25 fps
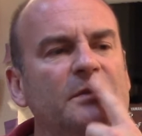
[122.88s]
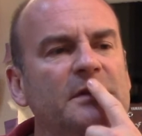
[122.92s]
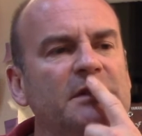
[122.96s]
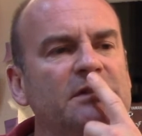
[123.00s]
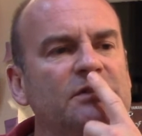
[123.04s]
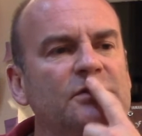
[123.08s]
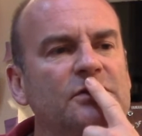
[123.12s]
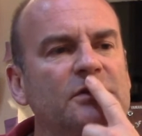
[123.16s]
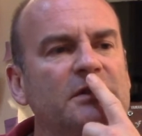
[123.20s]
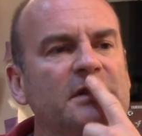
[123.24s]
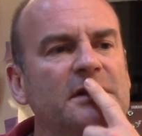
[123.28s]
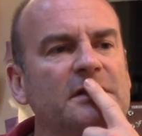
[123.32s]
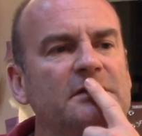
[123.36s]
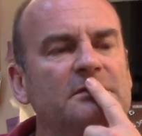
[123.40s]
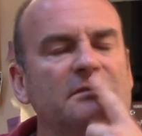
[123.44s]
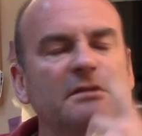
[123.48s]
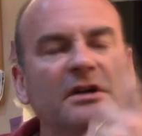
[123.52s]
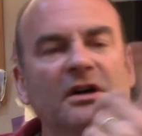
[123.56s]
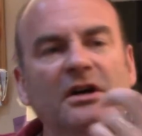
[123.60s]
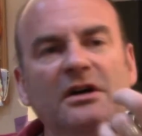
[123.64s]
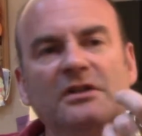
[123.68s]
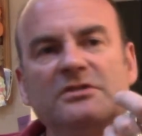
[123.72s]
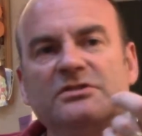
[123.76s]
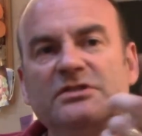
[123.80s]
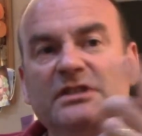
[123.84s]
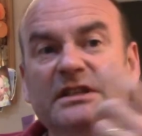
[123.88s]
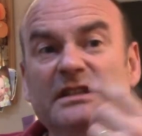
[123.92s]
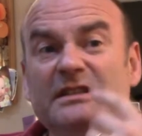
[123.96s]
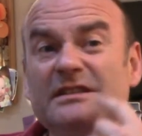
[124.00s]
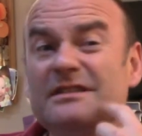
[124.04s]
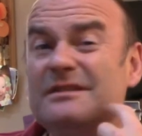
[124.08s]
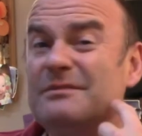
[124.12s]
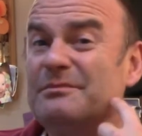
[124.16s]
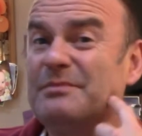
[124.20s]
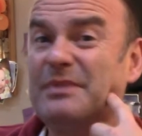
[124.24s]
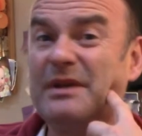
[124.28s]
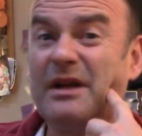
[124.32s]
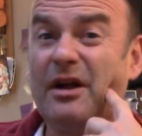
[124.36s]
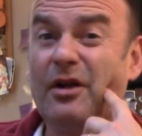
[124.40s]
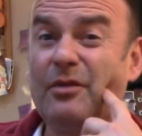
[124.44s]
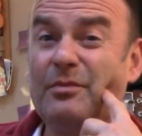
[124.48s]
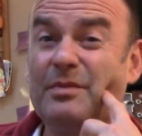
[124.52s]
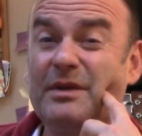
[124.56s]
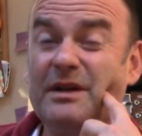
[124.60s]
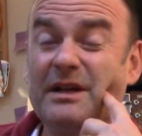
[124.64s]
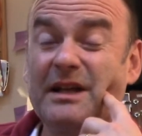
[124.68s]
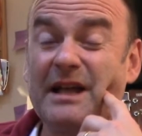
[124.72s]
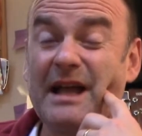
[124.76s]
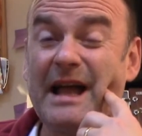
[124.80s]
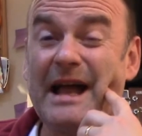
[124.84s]
I talking? Hard cheese, a bit of
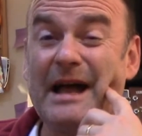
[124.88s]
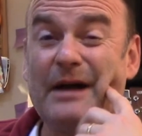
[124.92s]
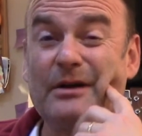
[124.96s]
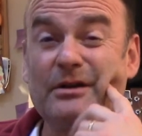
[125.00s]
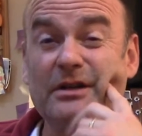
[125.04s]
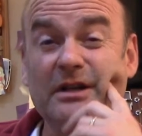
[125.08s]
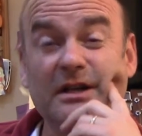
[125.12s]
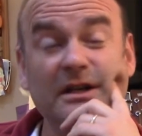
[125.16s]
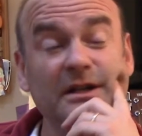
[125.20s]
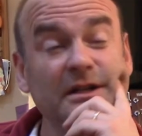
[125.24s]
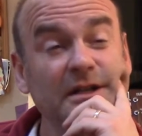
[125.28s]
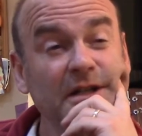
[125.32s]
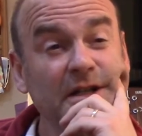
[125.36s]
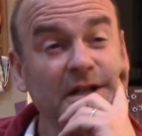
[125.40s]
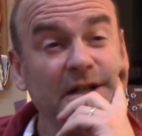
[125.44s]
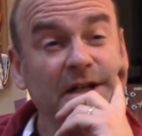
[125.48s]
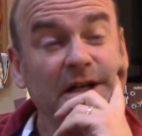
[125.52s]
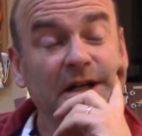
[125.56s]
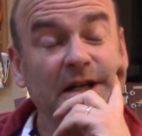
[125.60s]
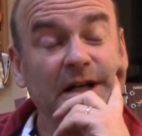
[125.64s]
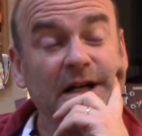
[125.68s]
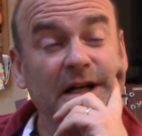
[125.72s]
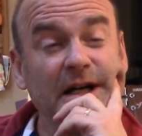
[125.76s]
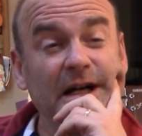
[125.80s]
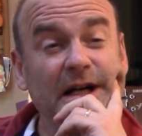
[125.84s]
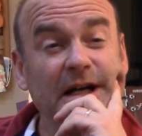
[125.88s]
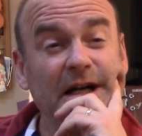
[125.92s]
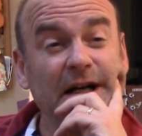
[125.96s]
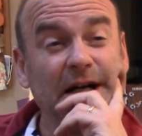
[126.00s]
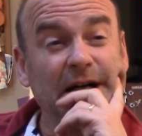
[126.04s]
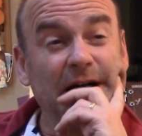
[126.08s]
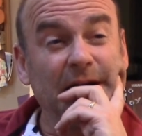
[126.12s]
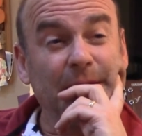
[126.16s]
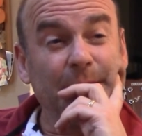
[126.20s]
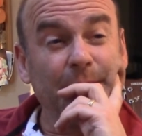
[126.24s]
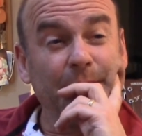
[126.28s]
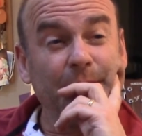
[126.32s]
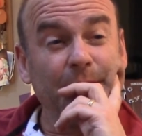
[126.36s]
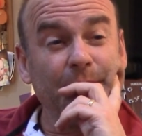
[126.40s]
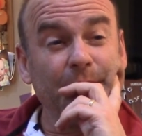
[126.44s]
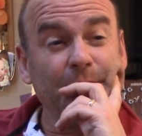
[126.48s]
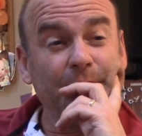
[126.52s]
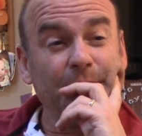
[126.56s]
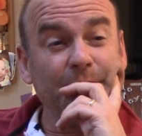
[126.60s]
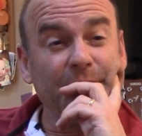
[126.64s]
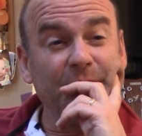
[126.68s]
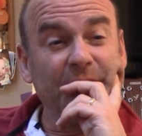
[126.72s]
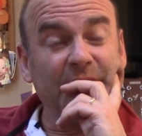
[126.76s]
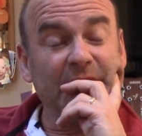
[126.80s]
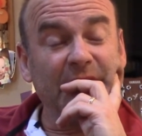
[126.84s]
Gouda,
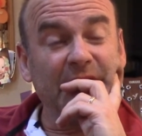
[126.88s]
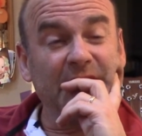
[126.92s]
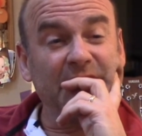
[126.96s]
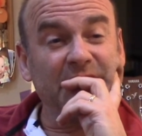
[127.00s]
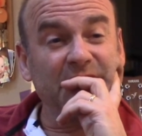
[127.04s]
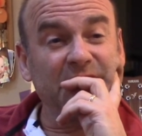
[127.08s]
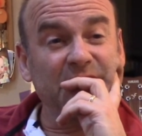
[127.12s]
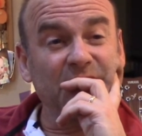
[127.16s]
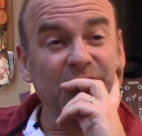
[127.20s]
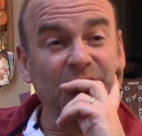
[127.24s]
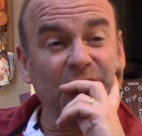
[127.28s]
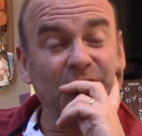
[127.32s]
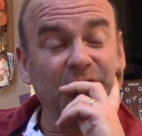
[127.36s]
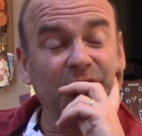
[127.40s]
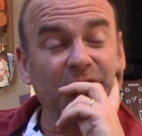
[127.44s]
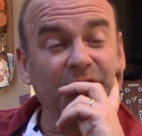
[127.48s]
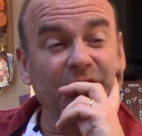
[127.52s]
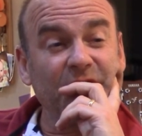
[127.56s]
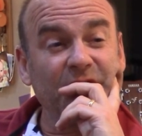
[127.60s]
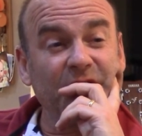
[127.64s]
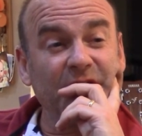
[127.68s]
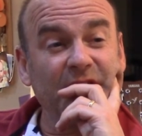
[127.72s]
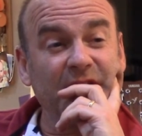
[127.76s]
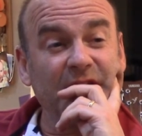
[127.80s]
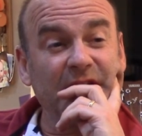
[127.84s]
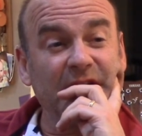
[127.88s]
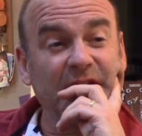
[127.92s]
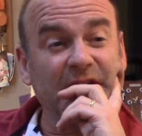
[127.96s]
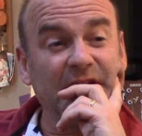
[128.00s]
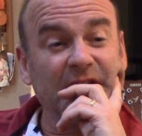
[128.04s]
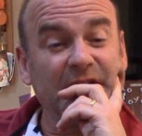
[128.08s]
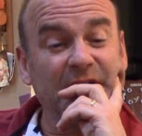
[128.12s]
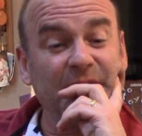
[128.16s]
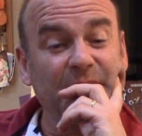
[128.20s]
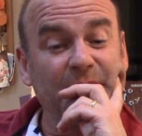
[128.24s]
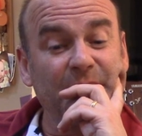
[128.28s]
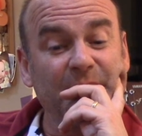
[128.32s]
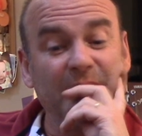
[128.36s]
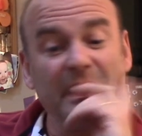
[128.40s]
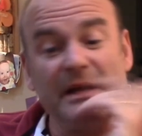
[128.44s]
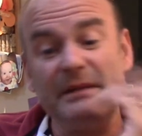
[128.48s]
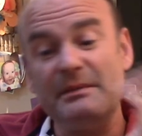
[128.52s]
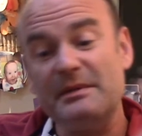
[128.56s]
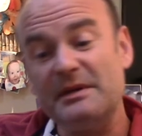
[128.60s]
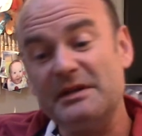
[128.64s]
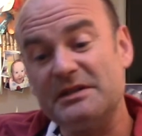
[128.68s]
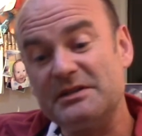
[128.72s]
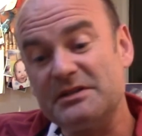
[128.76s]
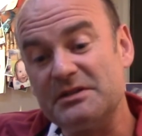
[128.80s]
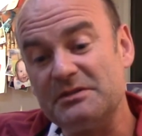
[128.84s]
that sort of thing.
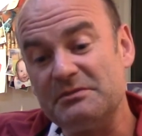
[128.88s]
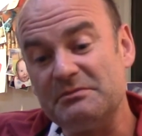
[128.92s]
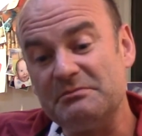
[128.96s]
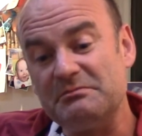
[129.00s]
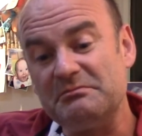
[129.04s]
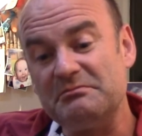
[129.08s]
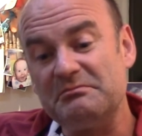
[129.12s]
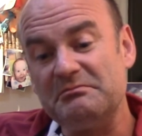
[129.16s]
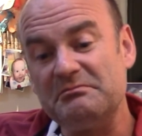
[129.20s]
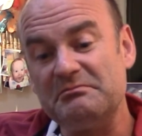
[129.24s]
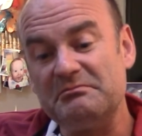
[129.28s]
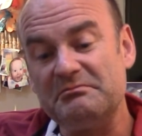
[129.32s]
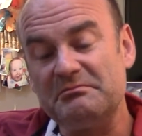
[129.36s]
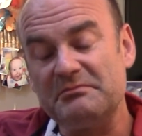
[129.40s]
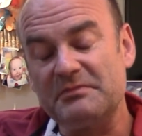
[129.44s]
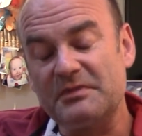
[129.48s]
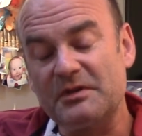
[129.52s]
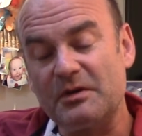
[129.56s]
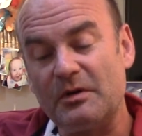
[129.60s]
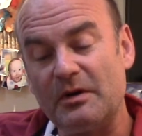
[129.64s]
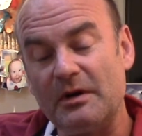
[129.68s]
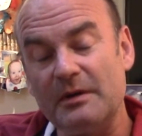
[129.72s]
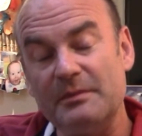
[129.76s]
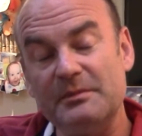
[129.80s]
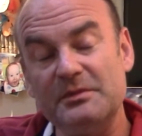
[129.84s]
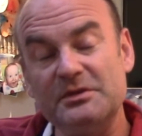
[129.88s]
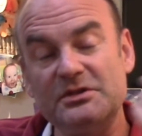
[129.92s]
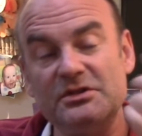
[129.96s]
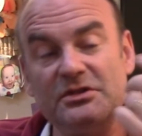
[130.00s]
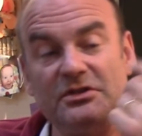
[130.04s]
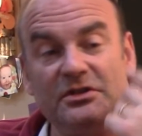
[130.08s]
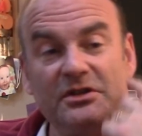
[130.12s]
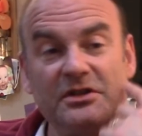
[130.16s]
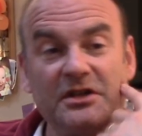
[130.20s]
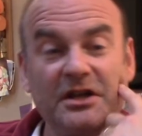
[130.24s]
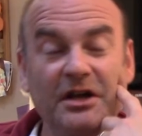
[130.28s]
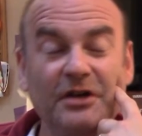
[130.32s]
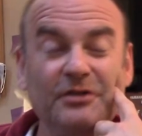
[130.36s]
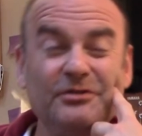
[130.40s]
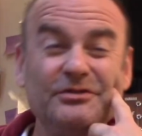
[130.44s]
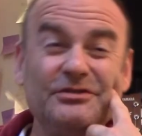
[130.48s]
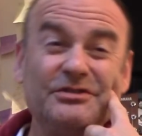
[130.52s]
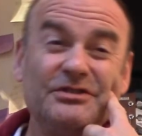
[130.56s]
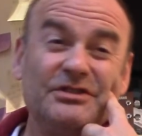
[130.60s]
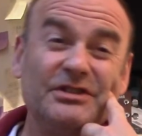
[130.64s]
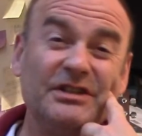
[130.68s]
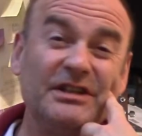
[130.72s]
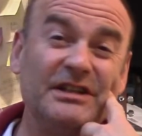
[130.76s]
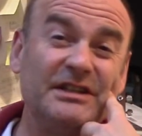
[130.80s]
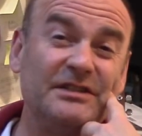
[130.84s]
Maybe some quite mature
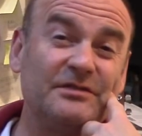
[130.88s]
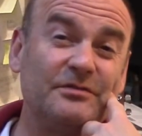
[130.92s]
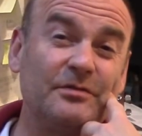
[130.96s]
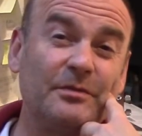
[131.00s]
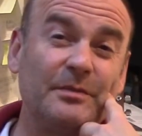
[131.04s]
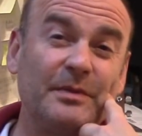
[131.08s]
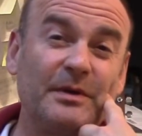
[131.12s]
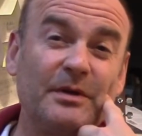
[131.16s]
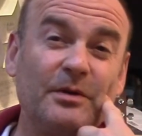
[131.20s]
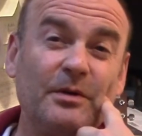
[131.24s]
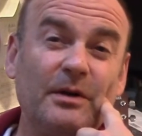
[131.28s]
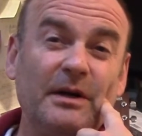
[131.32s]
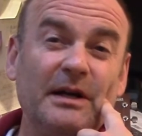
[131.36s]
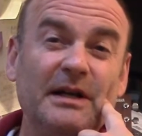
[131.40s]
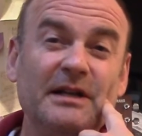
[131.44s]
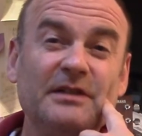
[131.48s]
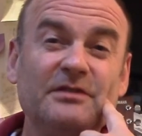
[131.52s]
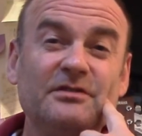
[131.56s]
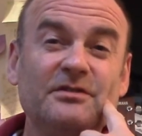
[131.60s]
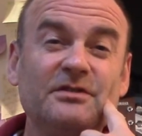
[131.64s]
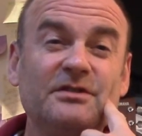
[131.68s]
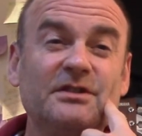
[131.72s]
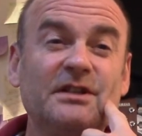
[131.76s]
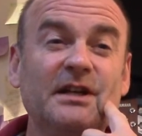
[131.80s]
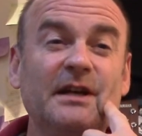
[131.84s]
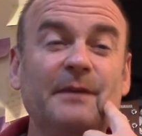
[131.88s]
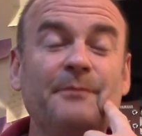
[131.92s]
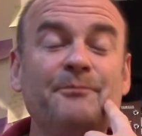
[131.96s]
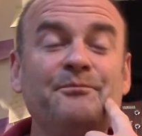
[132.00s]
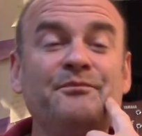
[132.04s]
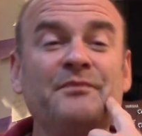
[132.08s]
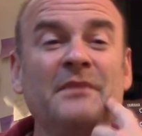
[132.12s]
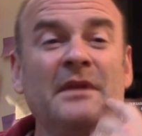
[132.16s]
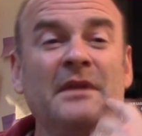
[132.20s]
goat's cheese would be quite interesting.